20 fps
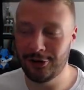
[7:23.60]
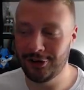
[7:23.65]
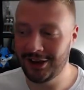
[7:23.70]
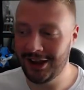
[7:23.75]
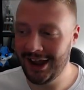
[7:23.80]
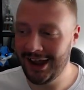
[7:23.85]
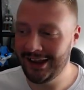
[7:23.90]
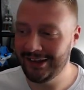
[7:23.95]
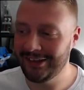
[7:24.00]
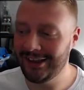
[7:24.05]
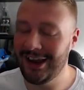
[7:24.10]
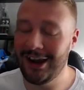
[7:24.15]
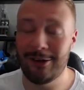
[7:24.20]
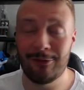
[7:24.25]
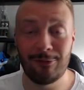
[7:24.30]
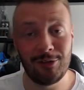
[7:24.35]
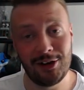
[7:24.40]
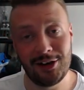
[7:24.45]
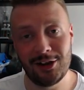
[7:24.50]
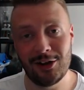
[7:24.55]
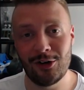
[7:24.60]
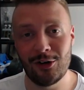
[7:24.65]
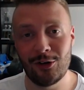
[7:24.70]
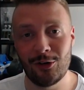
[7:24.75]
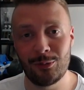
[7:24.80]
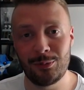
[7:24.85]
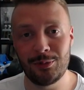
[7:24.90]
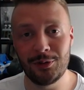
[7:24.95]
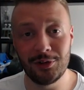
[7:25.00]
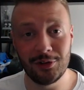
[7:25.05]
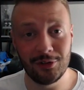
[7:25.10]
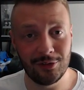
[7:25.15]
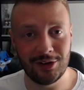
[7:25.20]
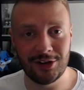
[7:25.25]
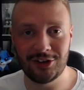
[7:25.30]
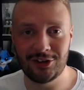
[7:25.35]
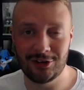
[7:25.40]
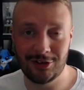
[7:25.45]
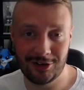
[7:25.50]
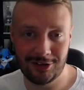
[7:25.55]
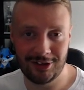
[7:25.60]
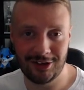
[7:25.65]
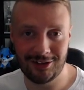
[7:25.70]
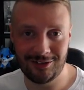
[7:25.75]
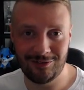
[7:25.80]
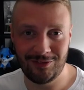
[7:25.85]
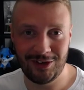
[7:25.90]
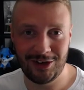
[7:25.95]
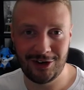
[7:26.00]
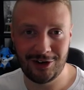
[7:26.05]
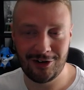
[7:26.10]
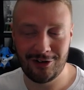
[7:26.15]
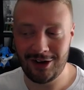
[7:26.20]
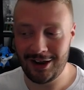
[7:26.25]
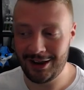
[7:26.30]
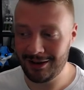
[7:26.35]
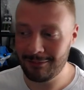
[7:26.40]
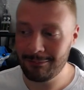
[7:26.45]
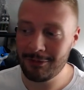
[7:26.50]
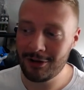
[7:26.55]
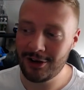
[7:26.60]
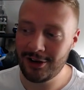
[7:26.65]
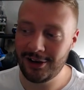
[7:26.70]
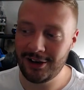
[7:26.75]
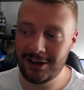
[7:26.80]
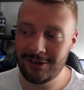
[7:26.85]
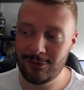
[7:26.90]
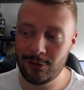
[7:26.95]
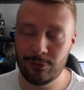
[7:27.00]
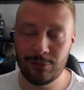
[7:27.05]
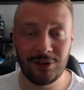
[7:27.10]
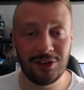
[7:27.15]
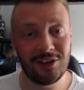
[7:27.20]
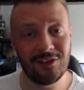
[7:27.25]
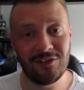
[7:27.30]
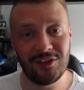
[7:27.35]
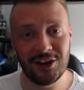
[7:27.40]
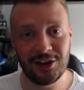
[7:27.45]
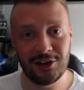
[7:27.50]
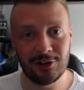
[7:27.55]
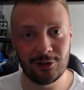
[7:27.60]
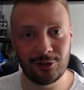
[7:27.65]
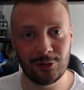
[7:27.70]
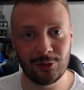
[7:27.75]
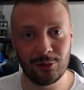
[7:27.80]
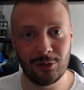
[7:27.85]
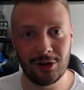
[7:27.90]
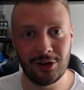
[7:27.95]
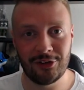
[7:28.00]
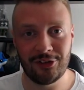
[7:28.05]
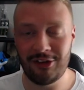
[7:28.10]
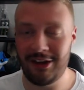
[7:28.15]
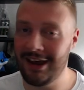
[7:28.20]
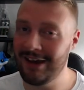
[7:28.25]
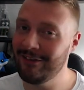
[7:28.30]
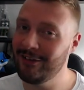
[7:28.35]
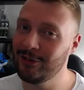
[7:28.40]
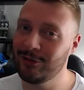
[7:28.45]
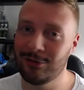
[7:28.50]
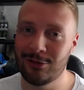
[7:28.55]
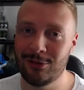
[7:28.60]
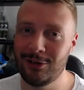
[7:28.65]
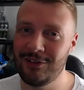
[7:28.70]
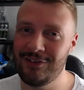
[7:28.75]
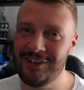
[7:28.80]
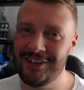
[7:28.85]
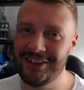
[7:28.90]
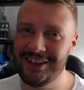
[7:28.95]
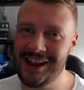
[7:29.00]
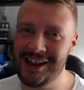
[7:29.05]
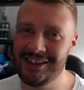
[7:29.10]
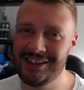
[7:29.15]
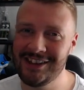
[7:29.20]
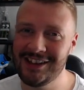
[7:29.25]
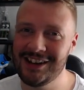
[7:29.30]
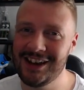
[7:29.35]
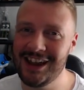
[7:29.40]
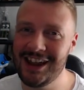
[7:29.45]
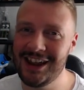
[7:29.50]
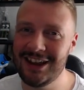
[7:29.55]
guys. I really hope you enjoyed this video, and I'm gonna leave you with the video tour. So have a truly fantastic day